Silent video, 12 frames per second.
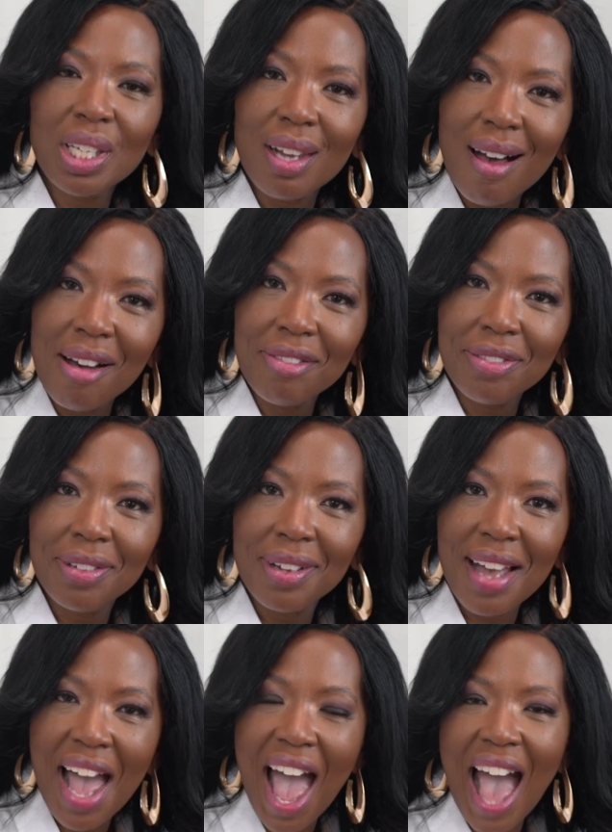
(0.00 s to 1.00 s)
love,
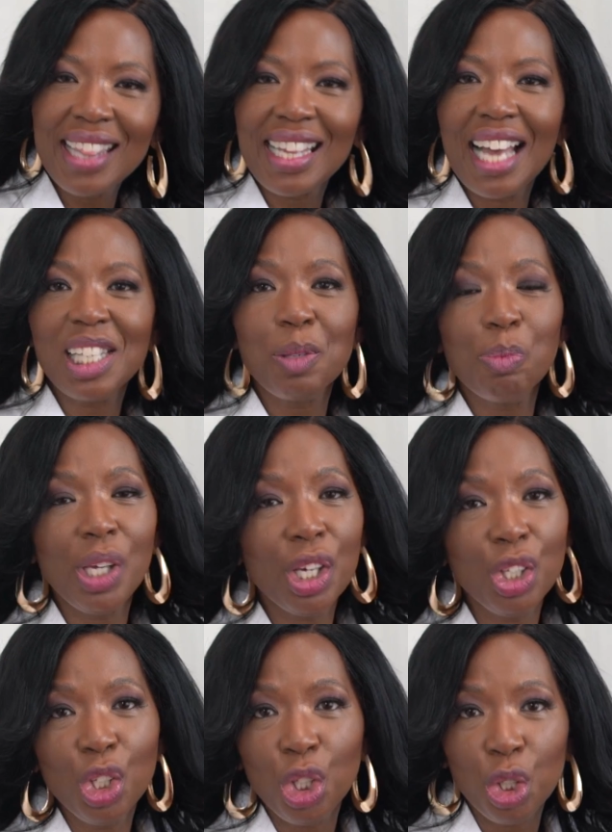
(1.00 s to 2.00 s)
and that's
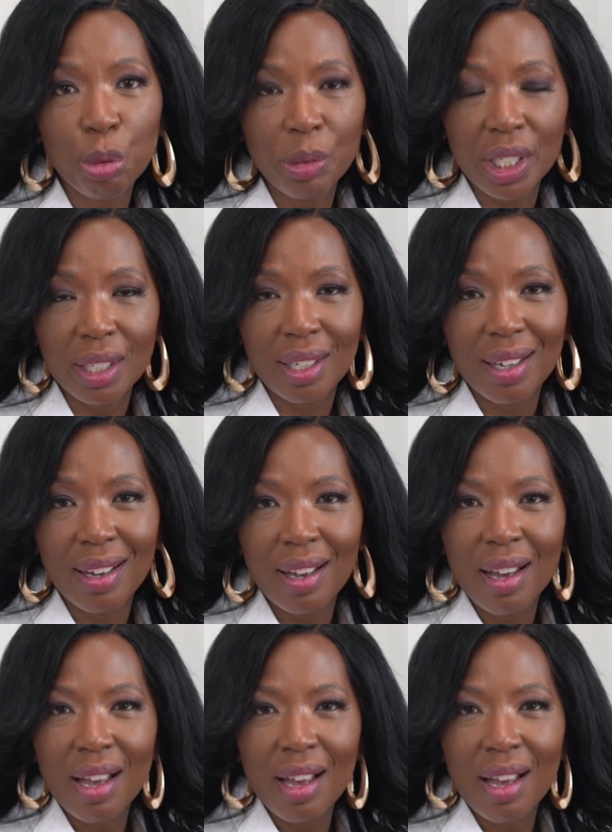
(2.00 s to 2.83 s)
being human.